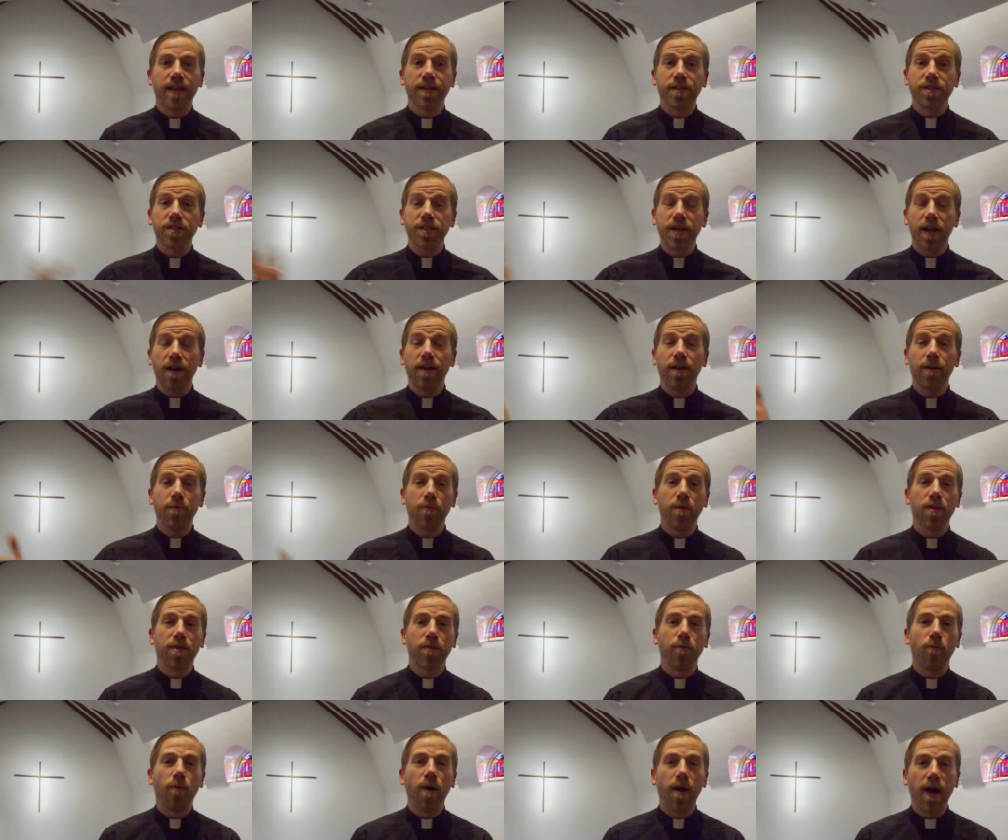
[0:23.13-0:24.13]
and share it
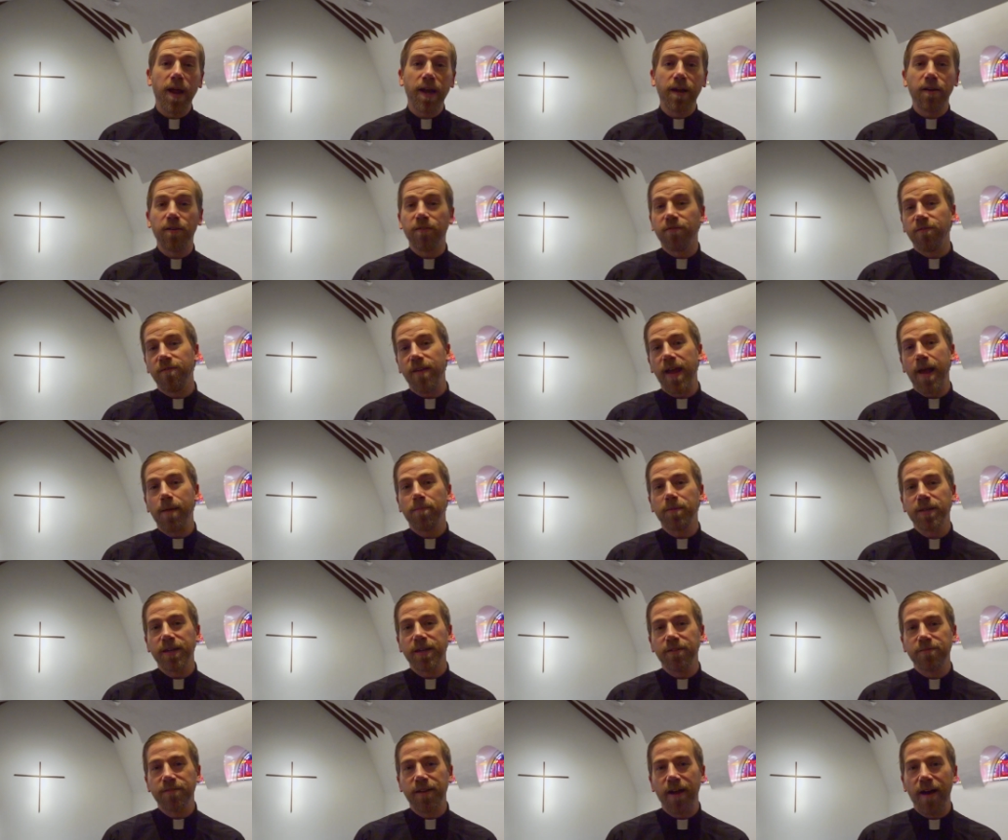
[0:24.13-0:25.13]
with the wider
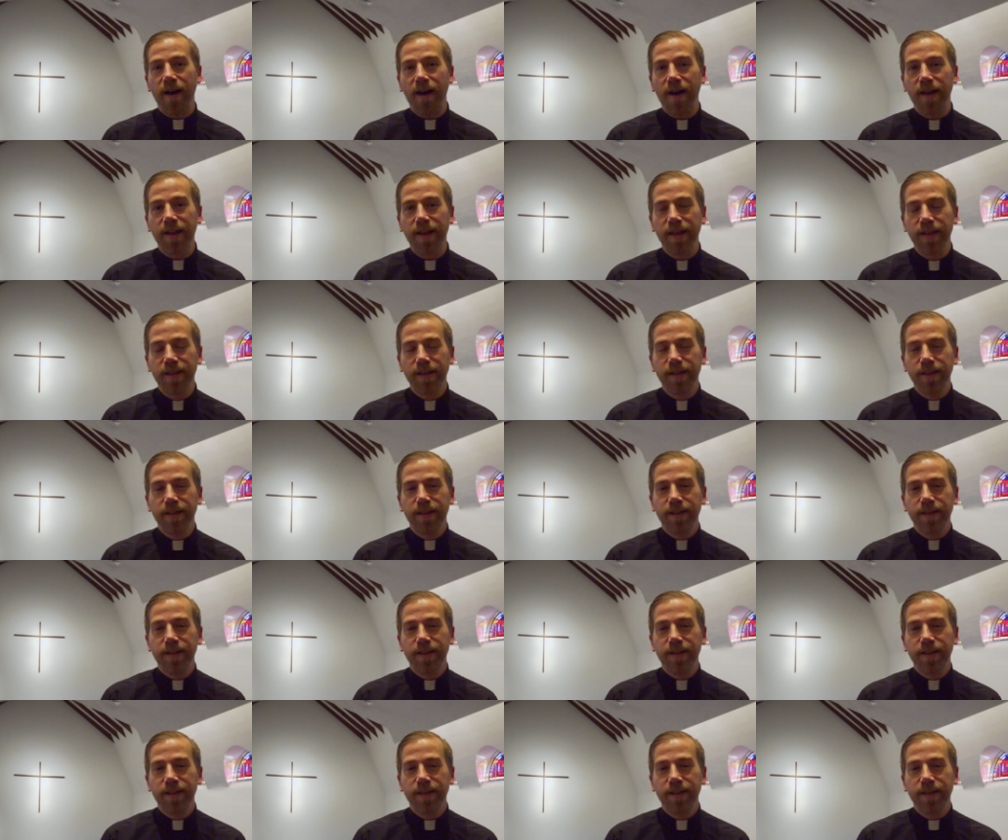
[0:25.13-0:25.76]
family of God.